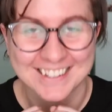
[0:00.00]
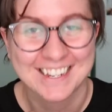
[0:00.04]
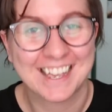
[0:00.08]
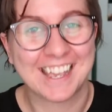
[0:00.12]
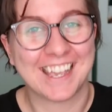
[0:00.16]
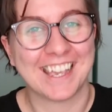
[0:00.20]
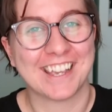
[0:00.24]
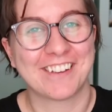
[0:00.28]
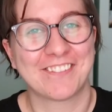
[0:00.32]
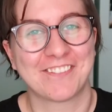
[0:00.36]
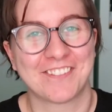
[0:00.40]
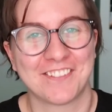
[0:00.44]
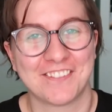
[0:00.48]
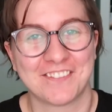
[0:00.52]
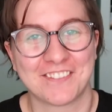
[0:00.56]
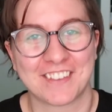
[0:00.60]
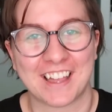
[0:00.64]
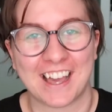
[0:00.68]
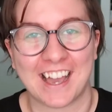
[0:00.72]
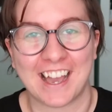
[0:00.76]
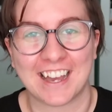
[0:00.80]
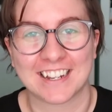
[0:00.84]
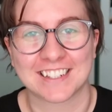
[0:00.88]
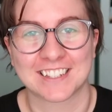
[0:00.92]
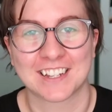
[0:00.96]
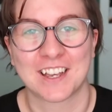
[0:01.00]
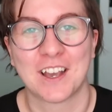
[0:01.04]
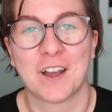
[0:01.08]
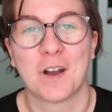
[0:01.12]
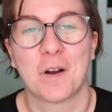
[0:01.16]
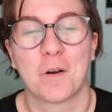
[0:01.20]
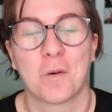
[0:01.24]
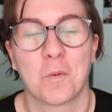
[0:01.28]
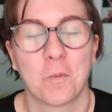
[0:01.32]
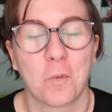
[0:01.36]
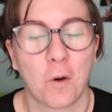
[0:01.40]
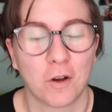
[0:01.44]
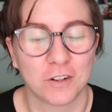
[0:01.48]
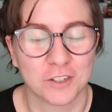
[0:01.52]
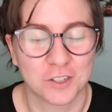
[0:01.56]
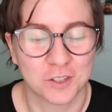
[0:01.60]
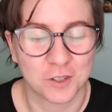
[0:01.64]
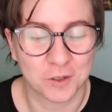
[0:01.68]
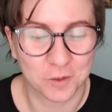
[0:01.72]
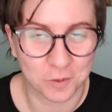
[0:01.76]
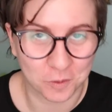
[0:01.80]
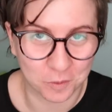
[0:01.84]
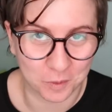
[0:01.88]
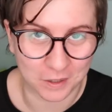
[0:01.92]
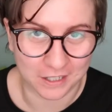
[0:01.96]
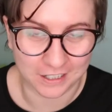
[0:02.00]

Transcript: take from that what you